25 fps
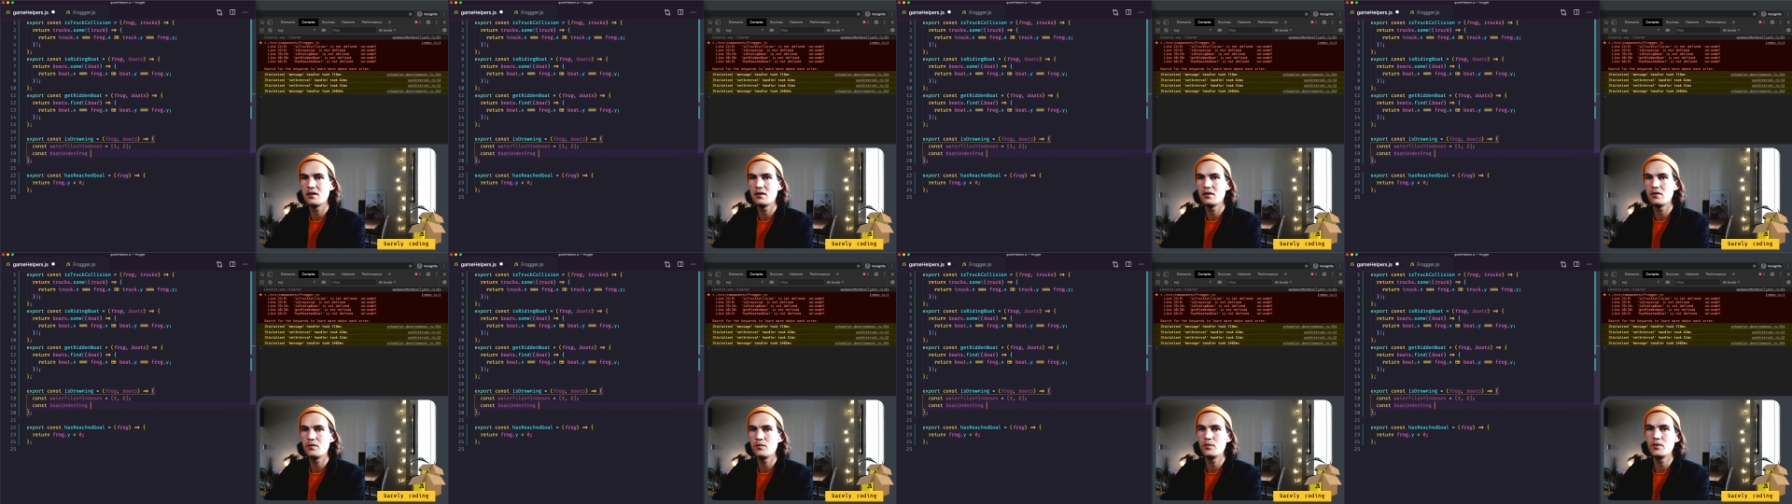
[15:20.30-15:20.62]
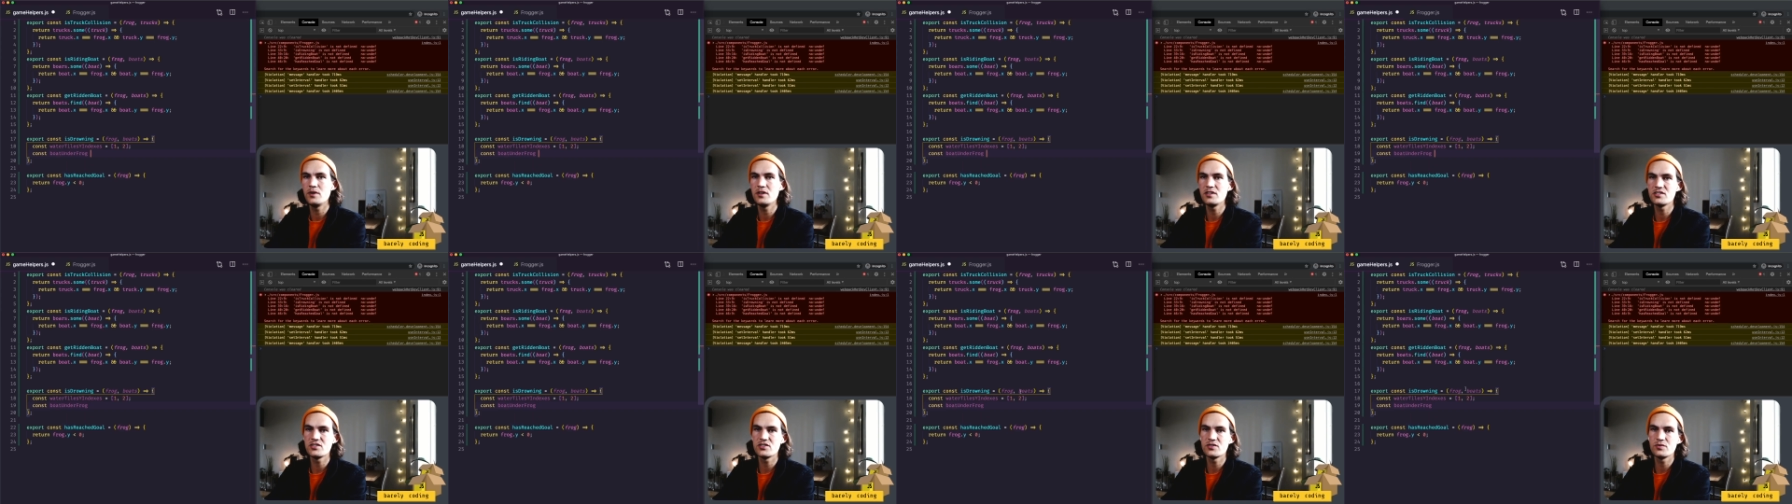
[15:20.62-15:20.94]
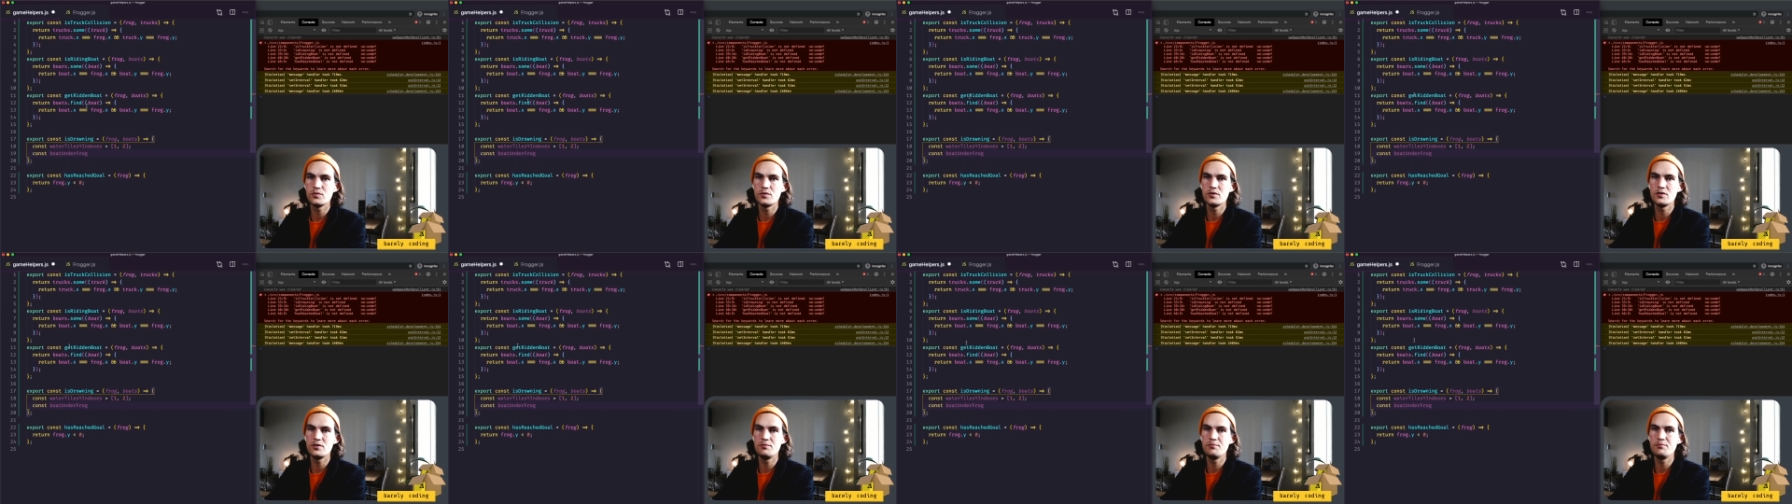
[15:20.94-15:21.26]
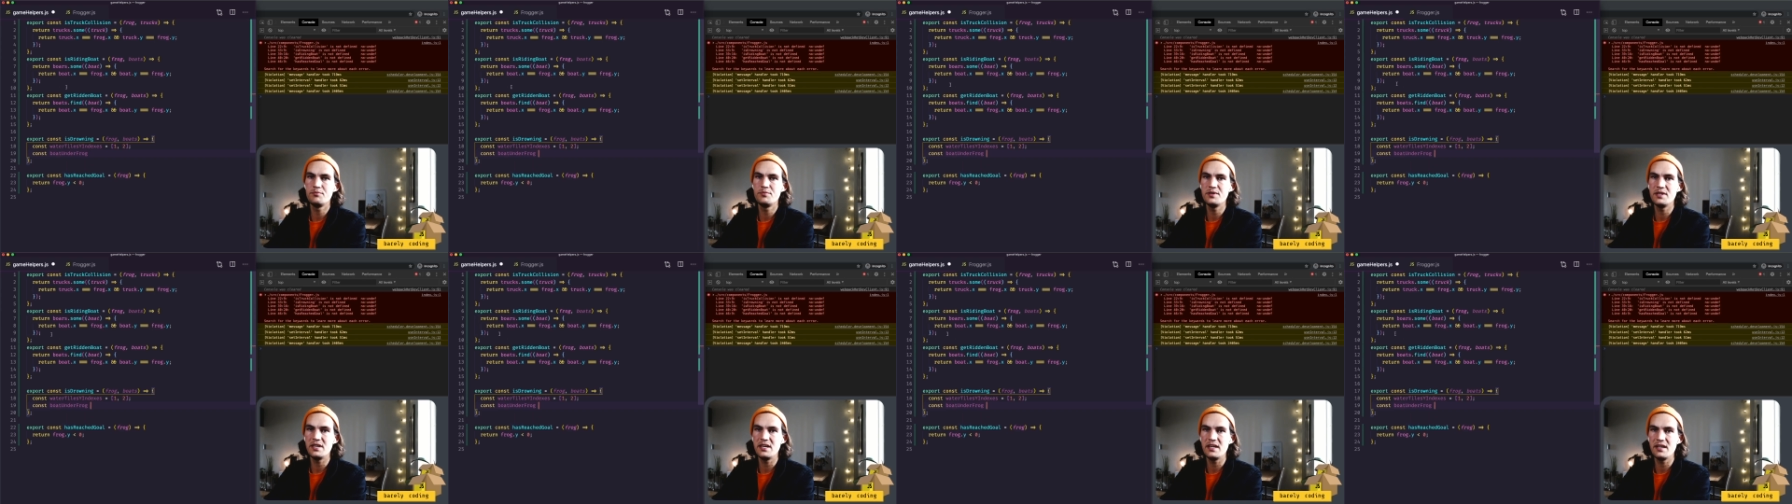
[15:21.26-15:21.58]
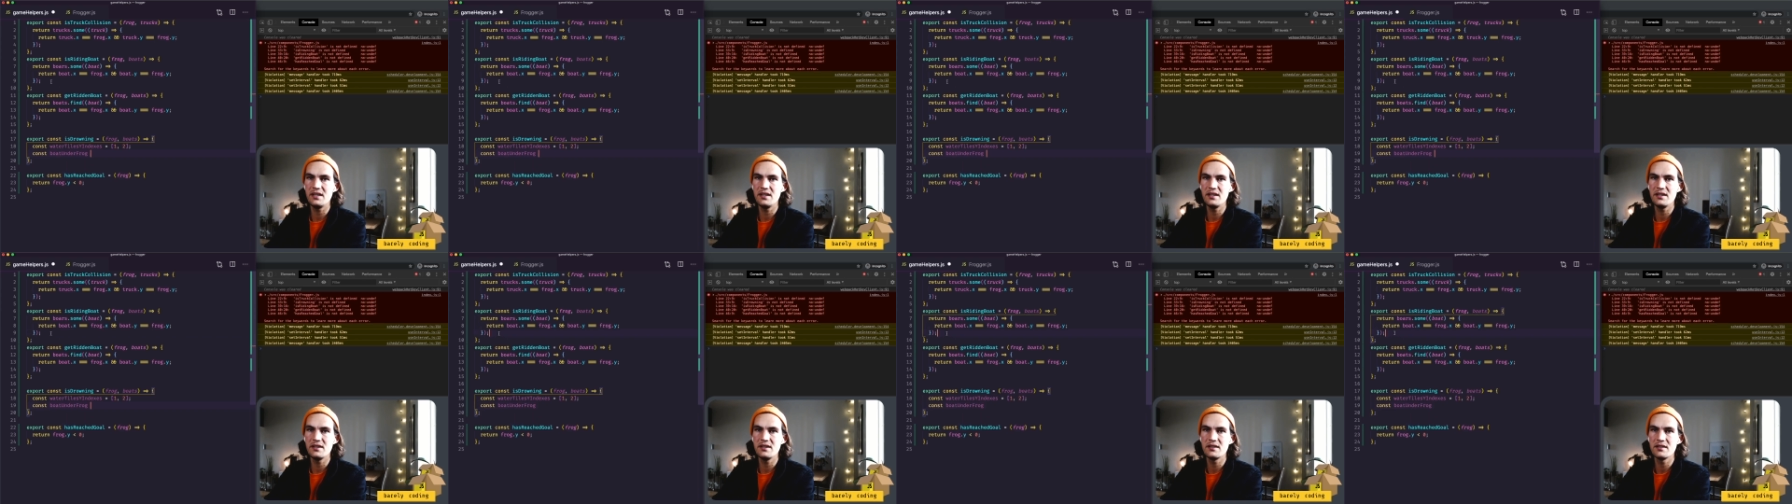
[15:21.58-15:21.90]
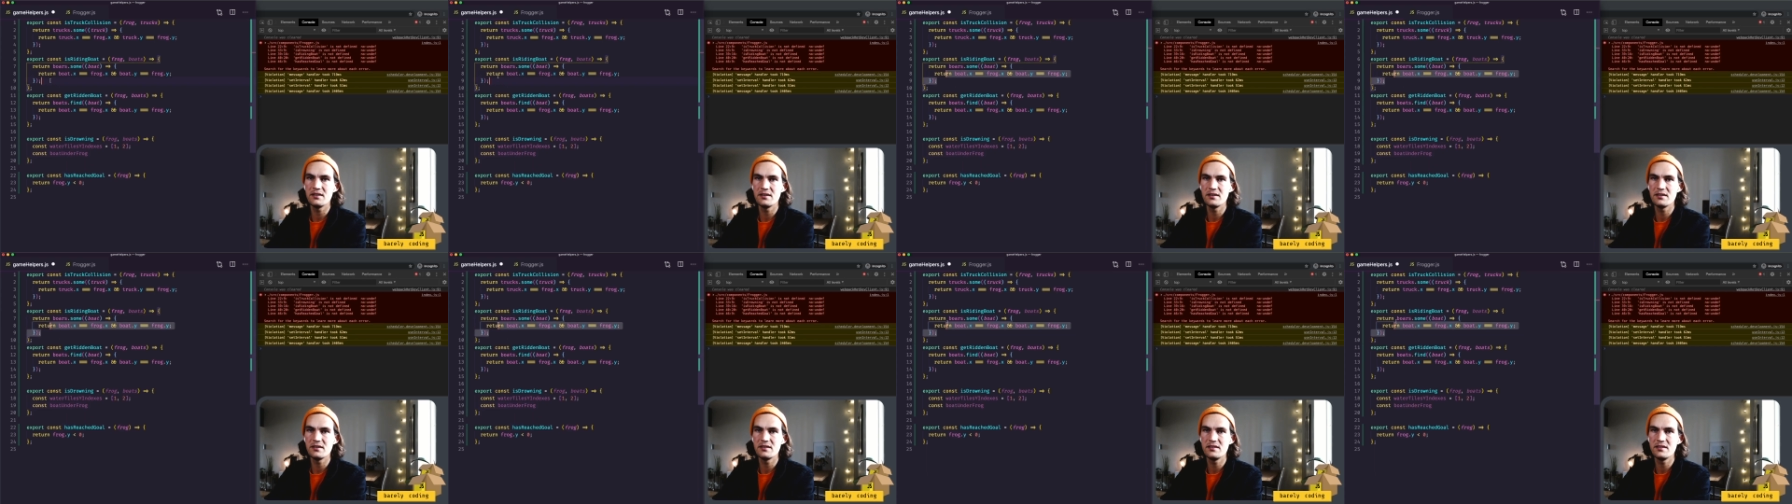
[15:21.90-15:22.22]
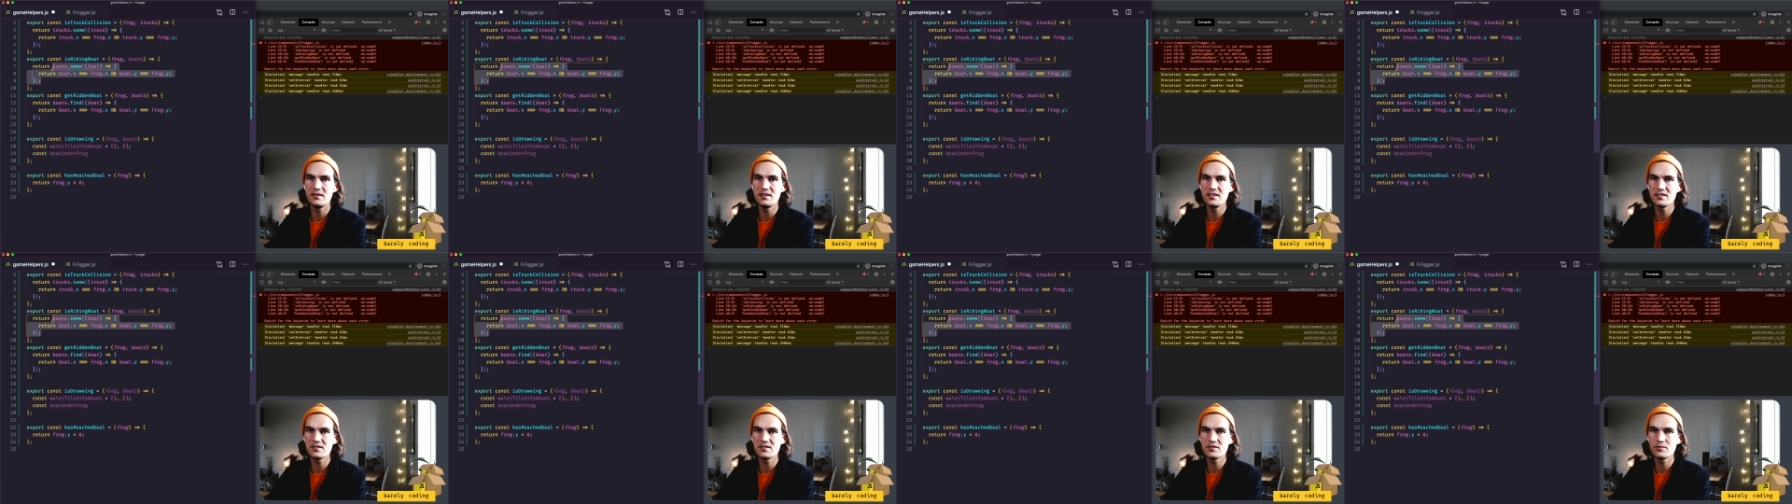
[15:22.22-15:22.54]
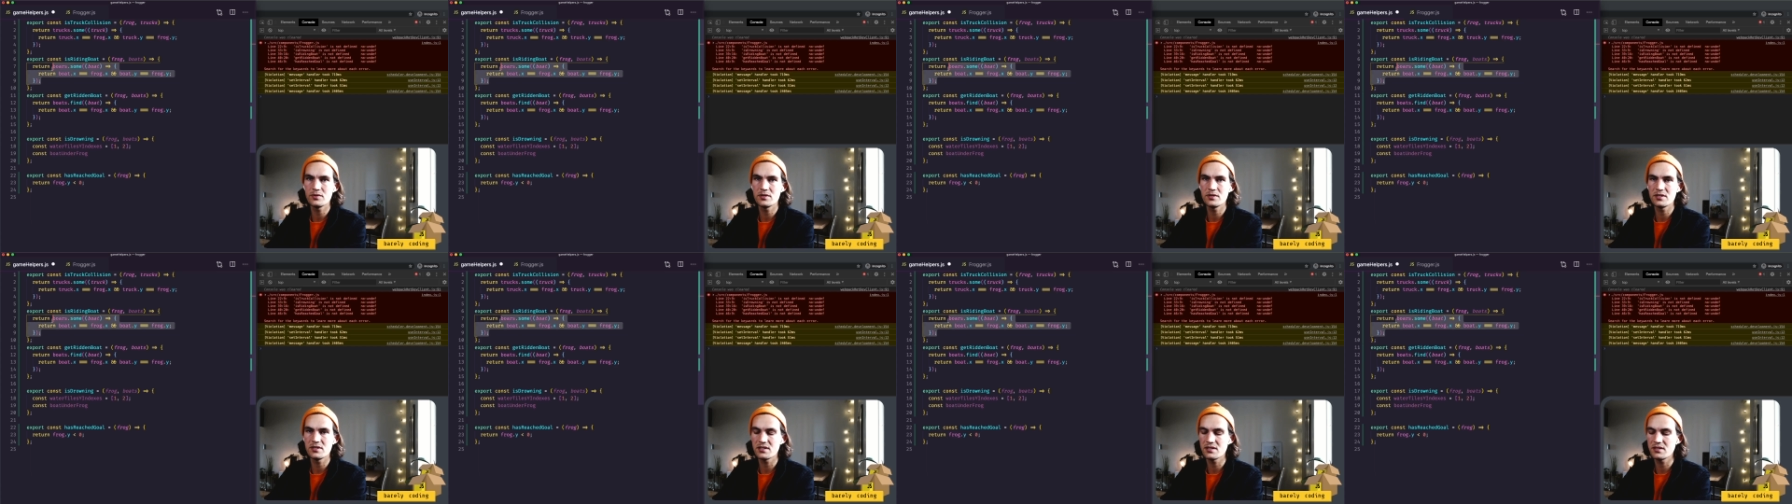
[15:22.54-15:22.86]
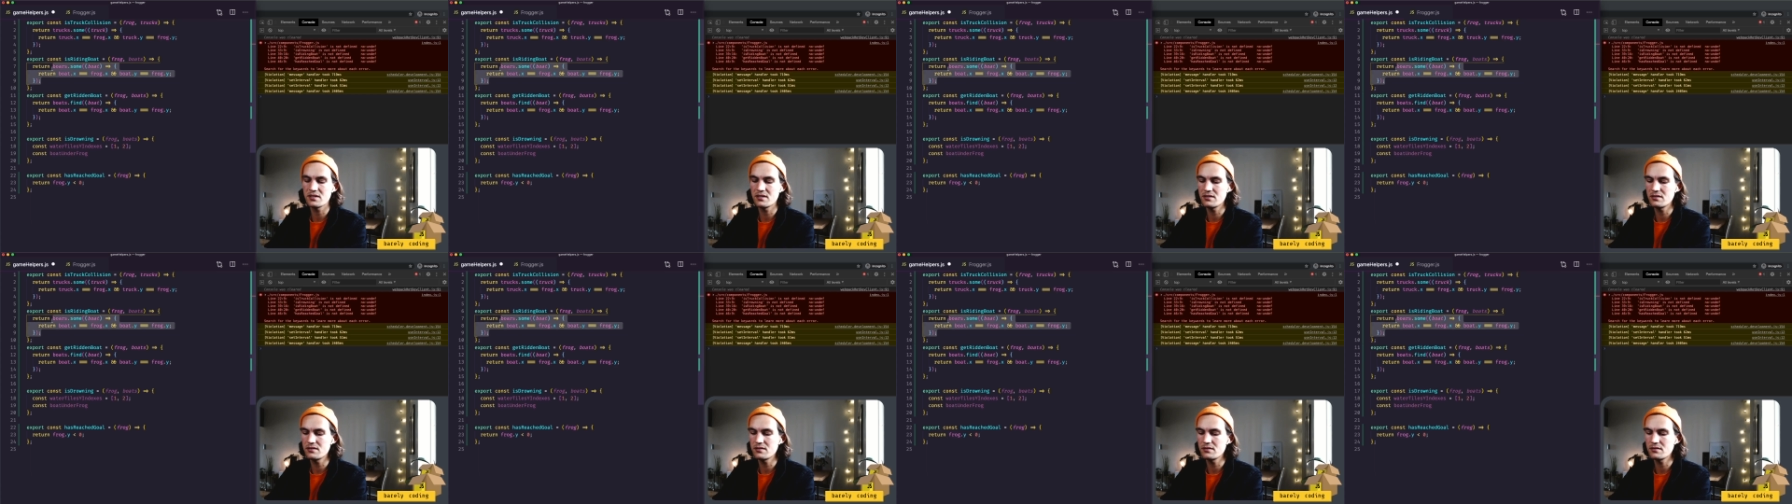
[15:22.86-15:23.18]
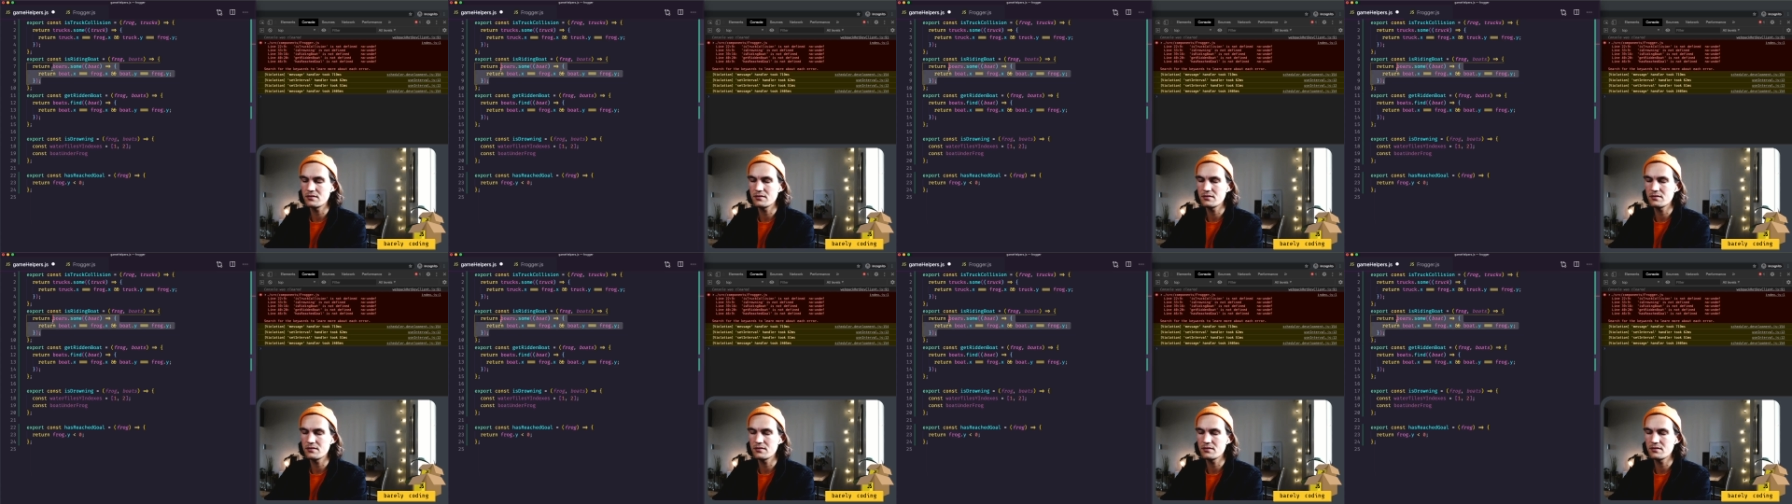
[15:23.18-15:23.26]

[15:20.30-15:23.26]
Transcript: which would be this one again,